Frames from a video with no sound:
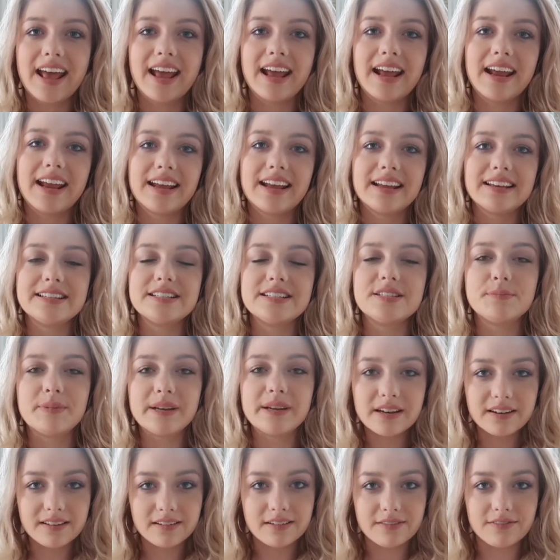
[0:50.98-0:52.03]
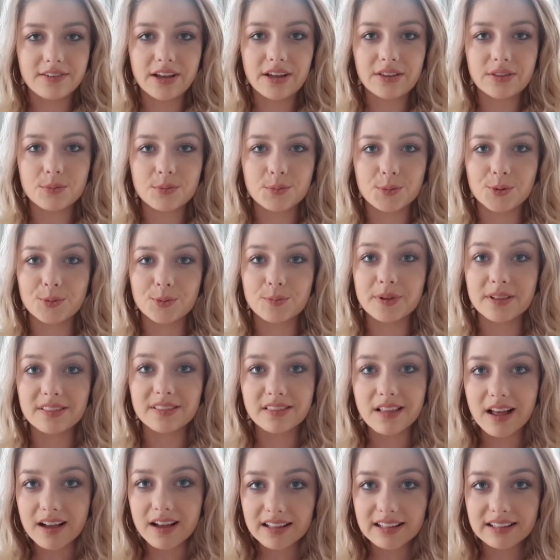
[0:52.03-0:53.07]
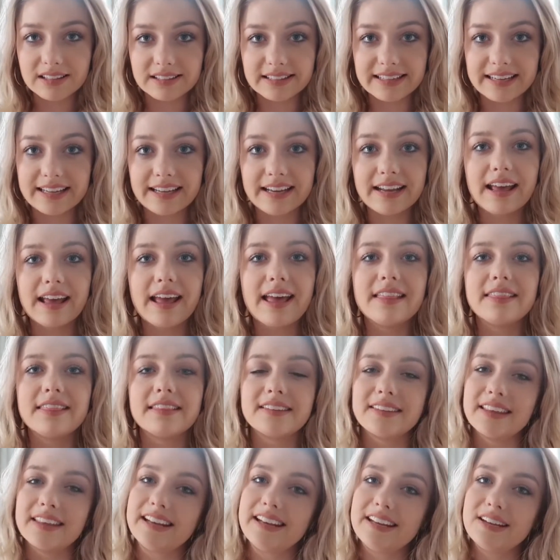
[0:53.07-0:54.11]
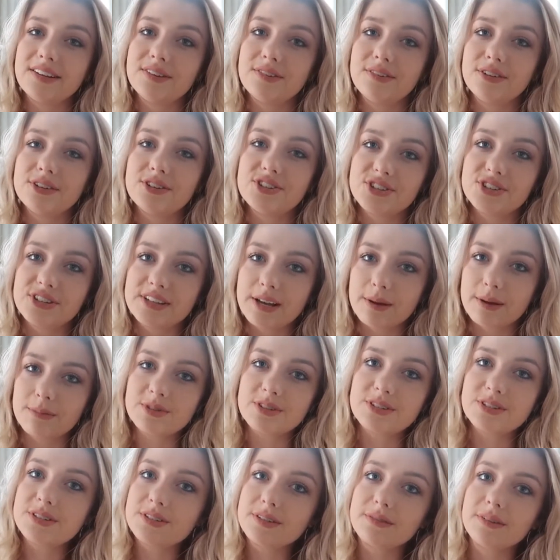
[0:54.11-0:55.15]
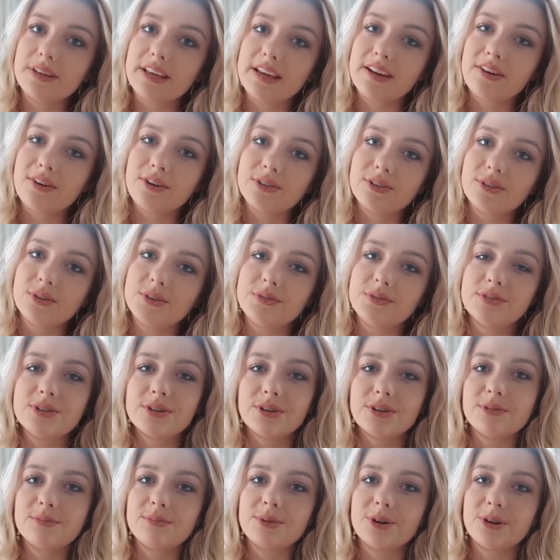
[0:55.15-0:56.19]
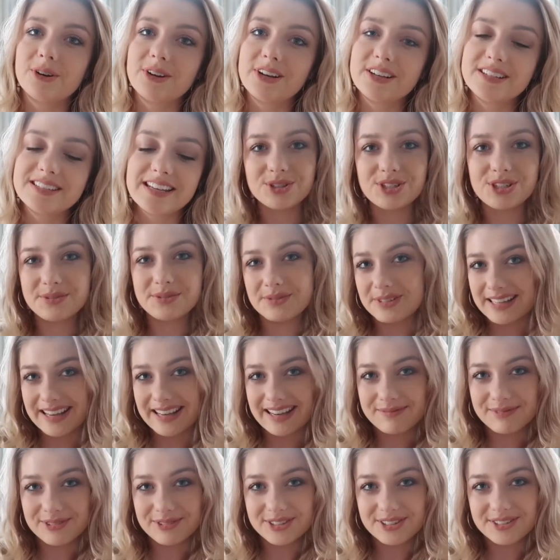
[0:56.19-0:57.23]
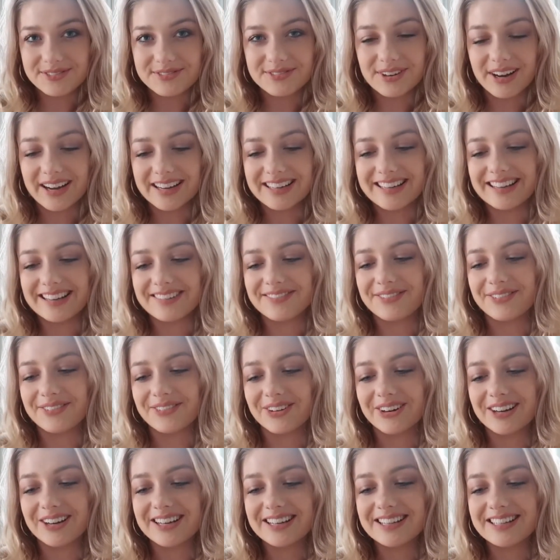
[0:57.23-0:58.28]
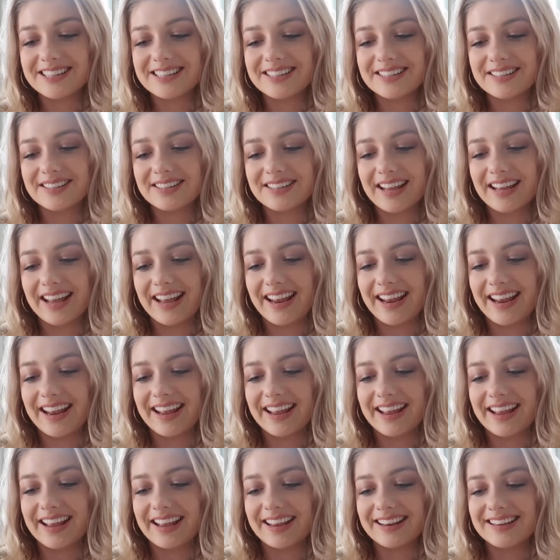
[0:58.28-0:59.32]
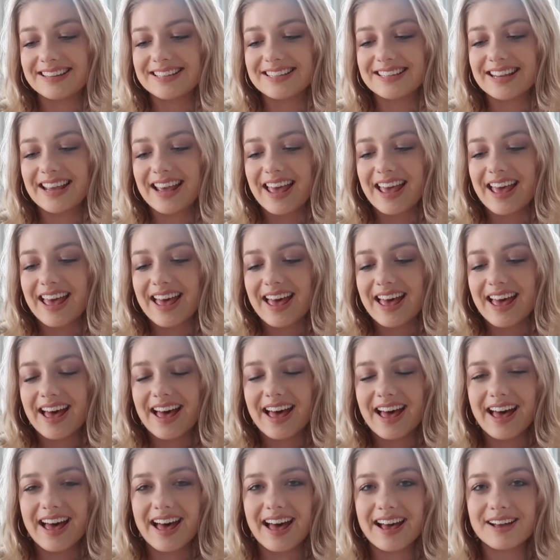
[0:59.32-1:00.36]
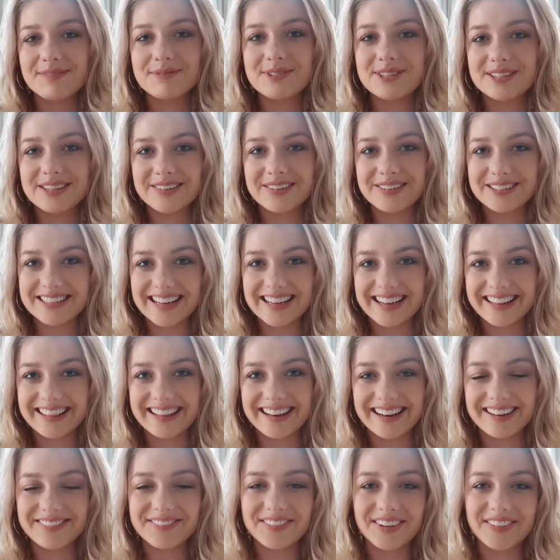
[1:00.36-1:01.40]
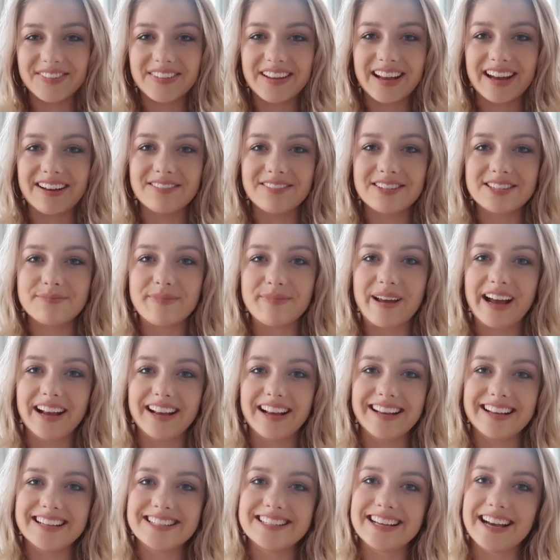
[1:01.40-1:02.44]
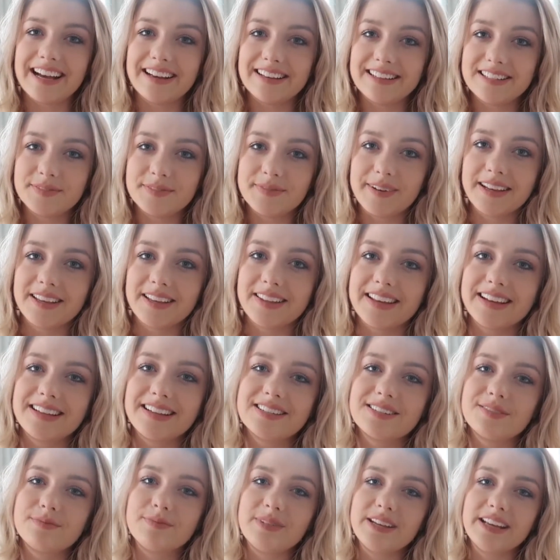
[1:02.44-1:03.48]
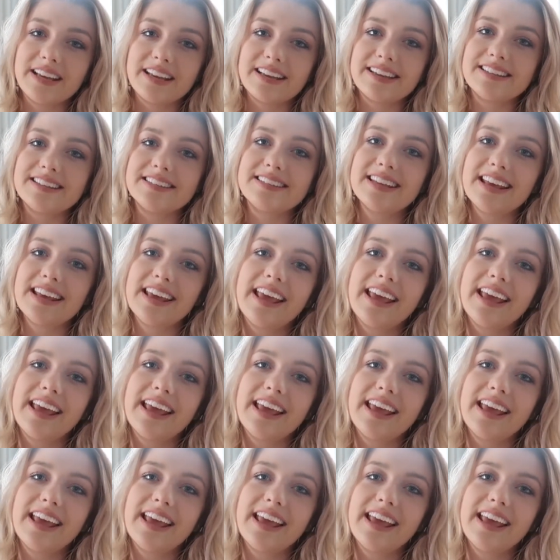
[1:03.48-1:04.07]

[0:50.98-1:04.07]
and it's been unavailable, but luckily the lady who usually helps us get our Louis Vuitton products, she was able to find it for us, and I'm so excited that I finally have this bag and get to add it to my collection because